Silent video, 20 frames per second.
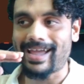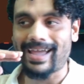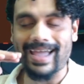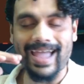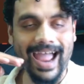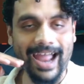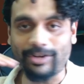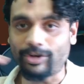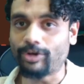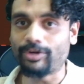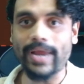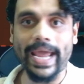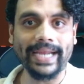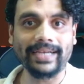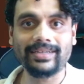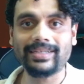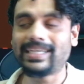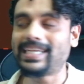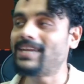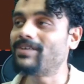and you're
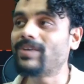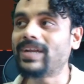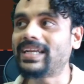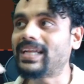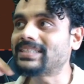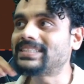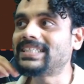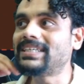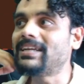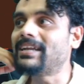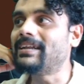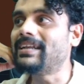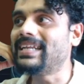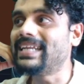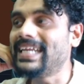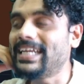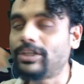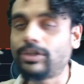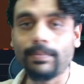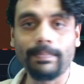wrecked. It doesn't even
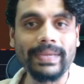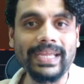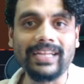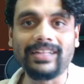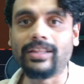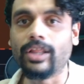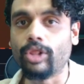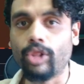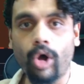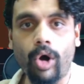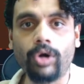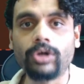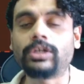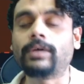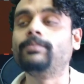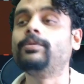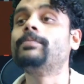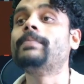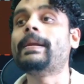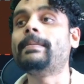need to be the long
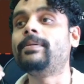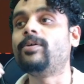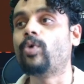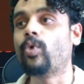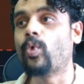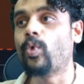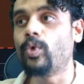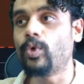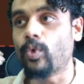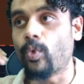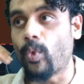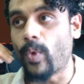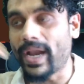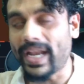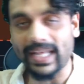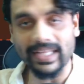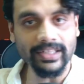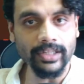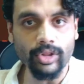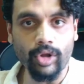term. You may be
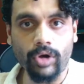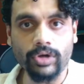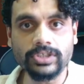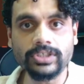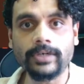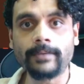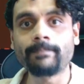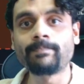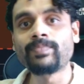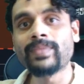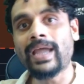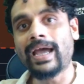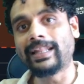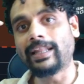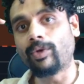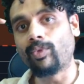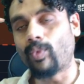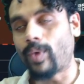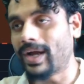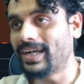winning in the long term, and
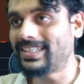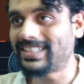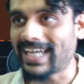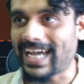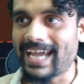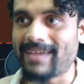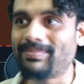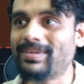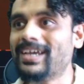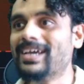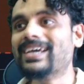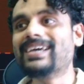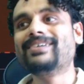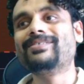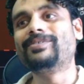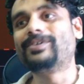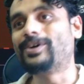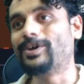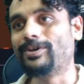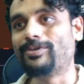that one time
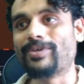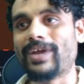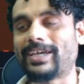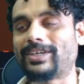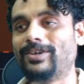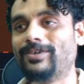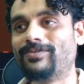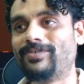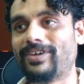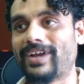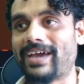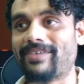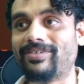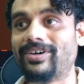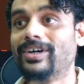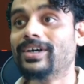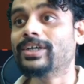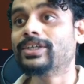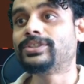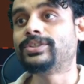could wreck you forever.
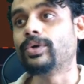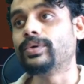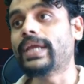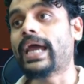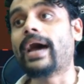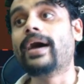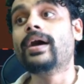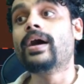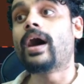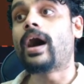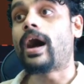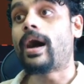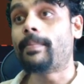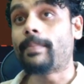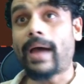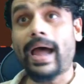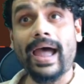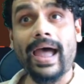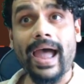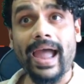So yeah,
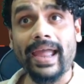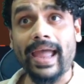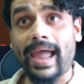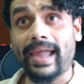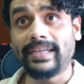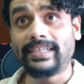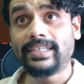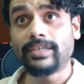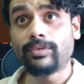I did